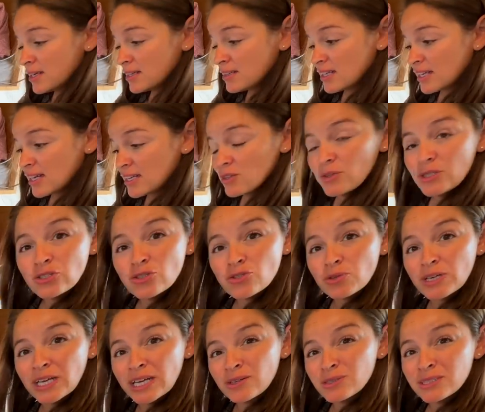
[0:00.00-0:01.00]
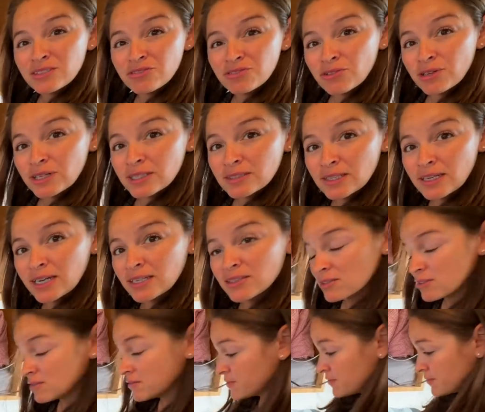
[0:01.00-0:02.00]
Then I don't need to carry different kind
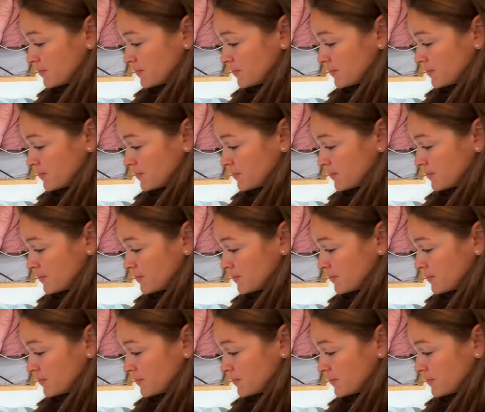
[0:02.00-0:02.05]
of